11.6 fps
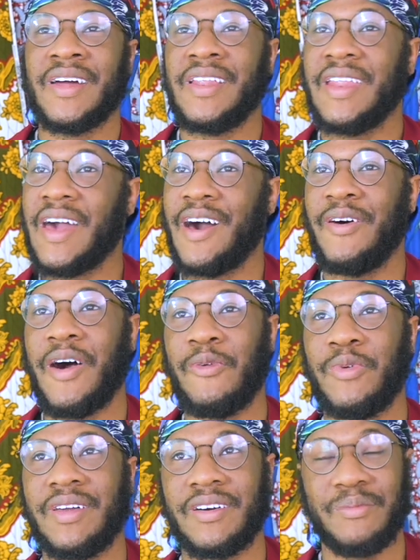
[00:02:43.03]
Now, I
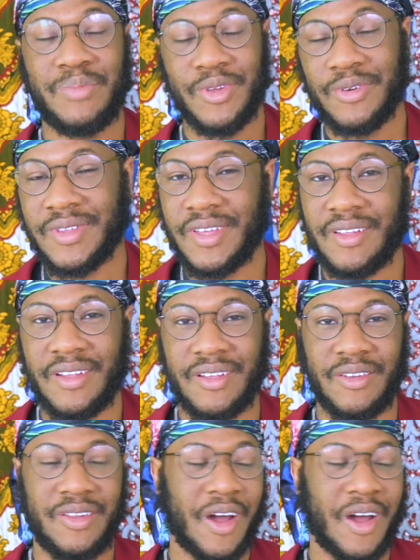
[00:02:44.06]
wouldn't abuse it.